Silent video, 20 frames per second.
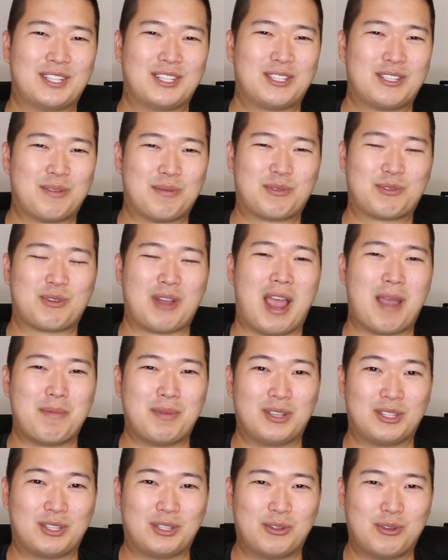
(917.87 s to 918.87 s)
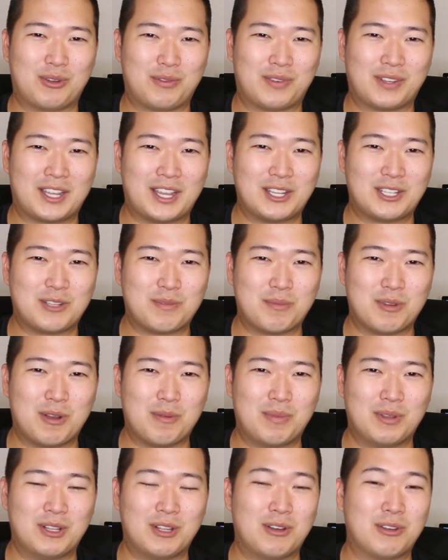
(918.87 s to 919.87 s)
subscribe and hit the notification bell
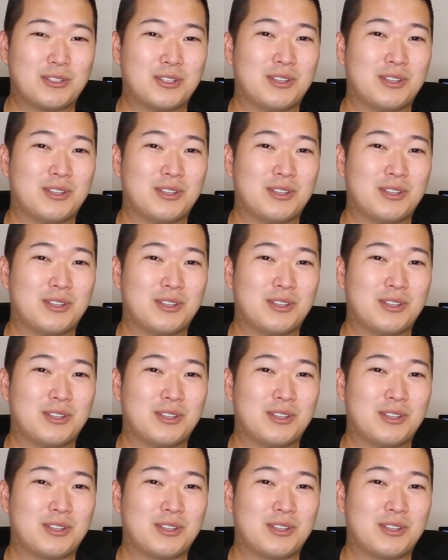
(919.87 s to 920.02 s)
below